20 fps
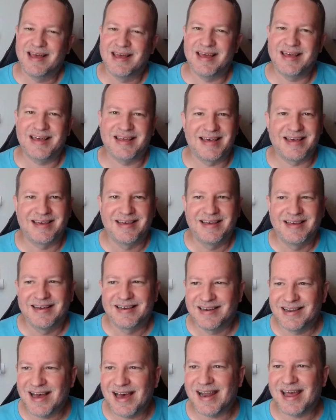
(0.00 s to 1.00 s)
had
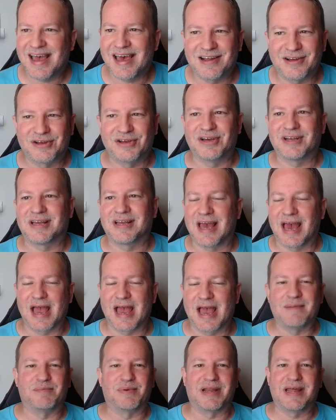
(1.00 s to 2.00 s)
not had a good
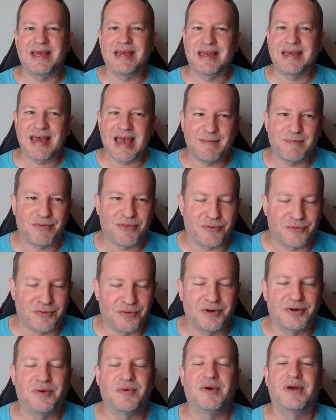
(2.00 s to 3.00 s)
game, but he came
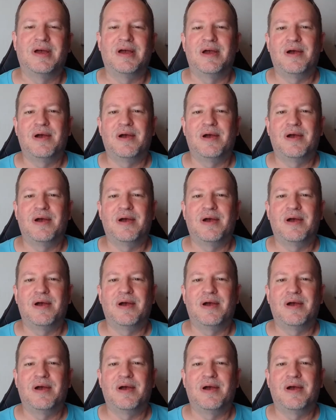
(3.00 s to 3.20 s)
through